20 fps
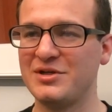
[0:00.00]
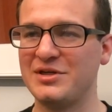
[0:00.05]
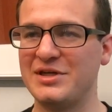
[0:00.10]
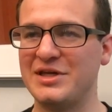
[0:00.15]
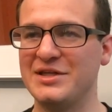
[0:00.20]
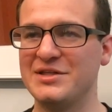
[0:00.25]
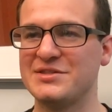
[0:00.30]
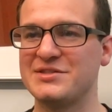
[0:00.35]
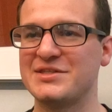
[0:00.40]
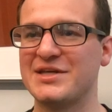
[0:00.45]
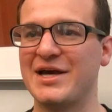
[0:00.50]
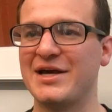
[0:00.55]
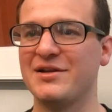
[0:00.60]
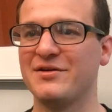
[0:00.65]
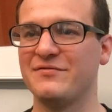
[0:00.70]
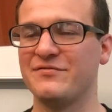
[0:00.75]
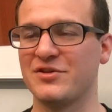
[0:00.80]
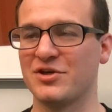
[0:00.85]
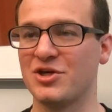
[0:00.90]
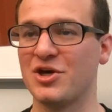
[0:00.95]
inside
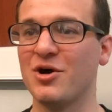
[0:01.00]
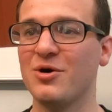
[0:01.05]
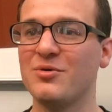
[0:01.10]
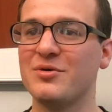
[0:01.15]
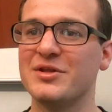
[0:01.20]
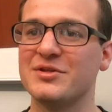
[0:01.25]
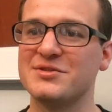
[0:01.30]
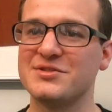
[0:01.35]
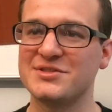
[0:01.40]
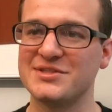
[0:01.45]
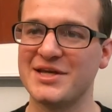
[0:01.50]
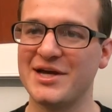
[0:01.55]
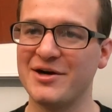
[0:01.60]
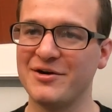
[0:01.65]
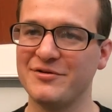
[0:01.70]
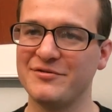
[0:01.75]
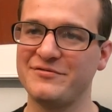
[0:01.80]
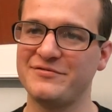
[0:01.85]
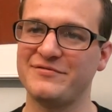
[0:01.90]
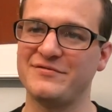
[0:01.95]
of the code
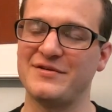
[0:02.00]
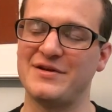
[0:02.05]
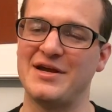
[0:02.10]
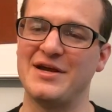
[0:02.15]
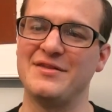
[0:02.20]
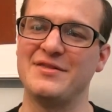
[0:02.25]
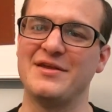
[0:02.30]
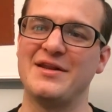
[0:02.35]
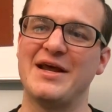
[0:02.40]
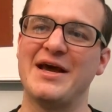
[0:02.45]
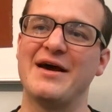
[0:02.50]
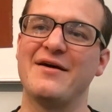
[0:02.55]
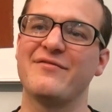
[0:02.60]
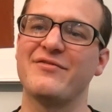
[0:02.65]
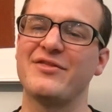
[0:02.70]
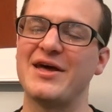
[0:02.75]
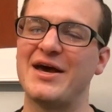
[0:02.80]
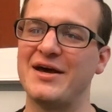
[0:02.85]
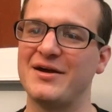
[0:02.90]
itself, and then have